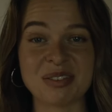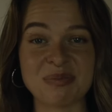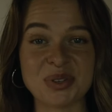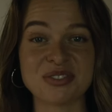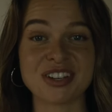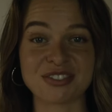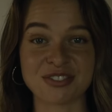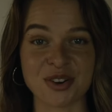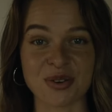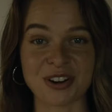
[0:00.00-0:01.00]
moving
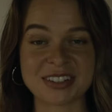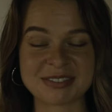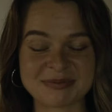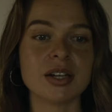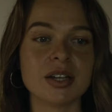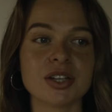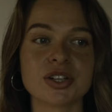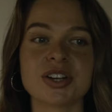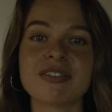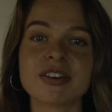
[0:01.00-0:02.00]
forward
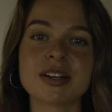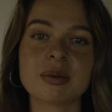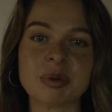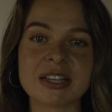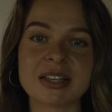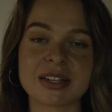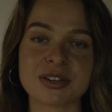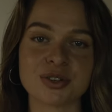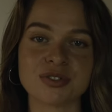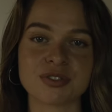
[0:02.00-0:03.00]
you're never going to be like
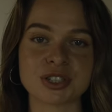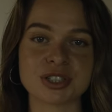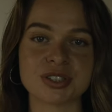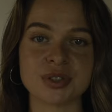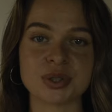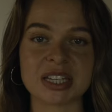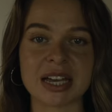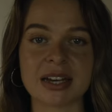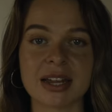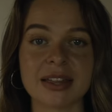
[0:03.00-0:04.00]
an old version of you
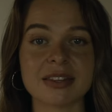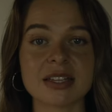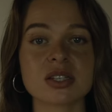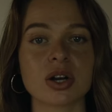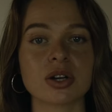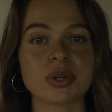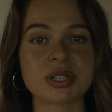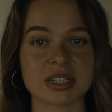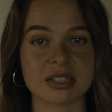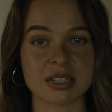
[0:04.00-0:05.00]
again and things are
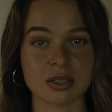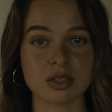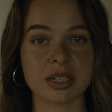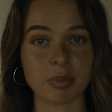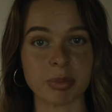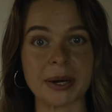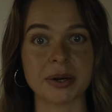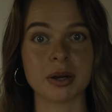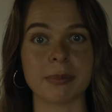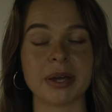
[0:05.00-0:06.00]
going to continue to get
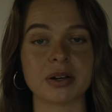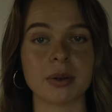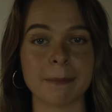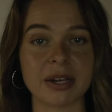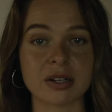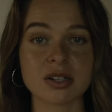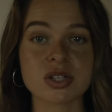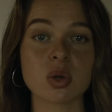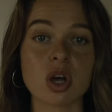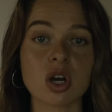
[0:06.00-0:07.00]
better and better and better
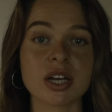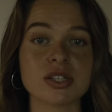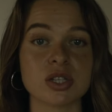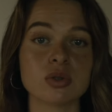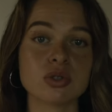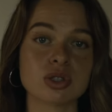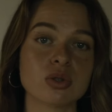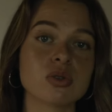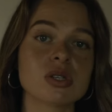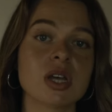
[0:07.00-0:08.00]
so long as you
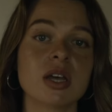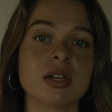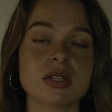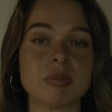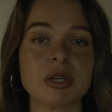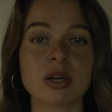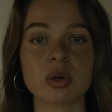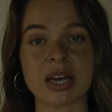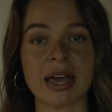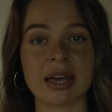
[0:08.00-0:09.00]
choose to be
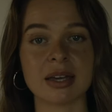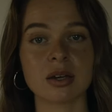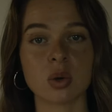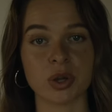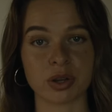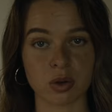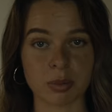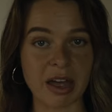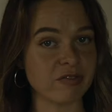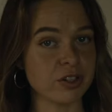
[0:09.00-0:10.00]
okay with
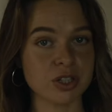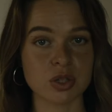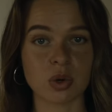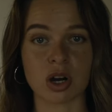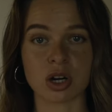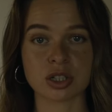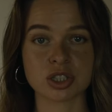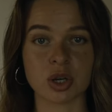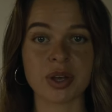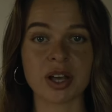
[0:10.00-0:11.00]
whomever you are
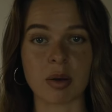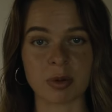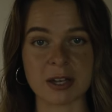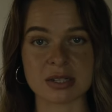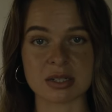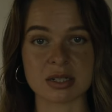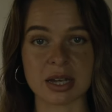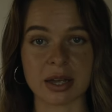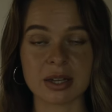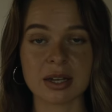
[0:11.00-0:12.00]
showing up as
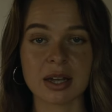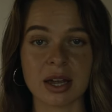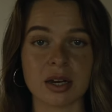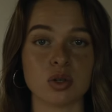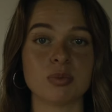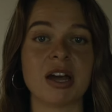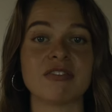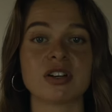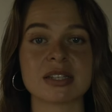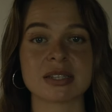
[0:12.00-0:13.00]
today and
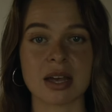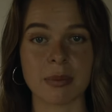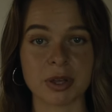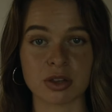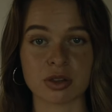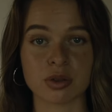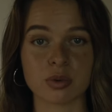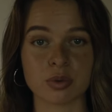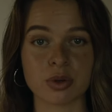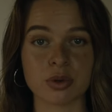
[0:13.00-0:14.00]
whomever is coming
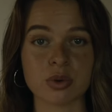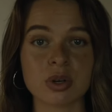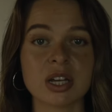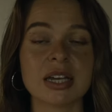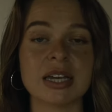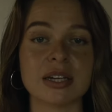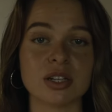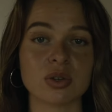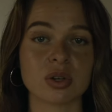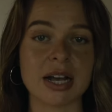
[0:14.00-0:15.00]
through
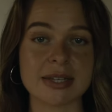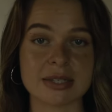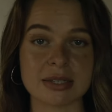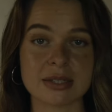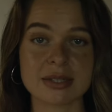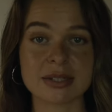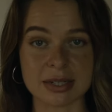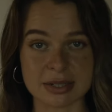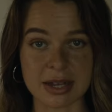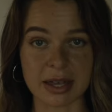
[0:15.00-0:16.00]
in your essence
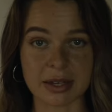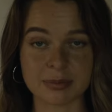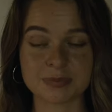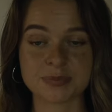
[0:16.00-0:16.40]
today.